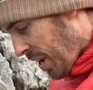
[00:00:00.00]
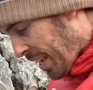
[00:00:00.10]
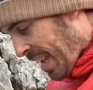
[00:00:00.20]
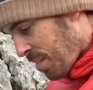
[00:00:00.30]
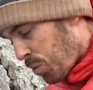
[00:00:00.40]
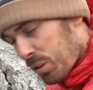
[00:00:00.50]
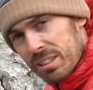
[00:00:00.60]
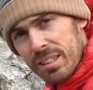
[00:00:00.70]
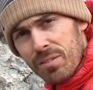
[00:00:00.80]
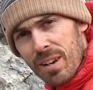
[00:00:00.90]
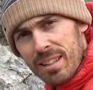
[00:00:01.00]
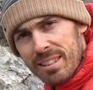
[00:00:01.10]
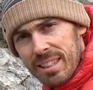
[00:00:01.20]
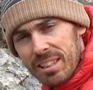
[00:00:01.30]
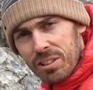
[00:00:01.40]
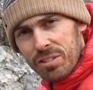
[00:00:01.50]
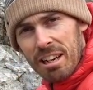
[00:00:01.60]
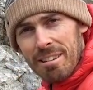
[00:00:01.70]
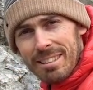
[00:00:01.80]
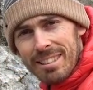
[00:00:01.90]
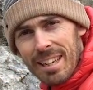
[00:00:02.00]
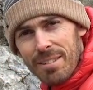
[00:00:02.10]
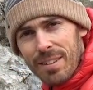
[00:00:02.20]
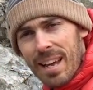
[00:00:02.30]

Again, what's the advantage of shouting safe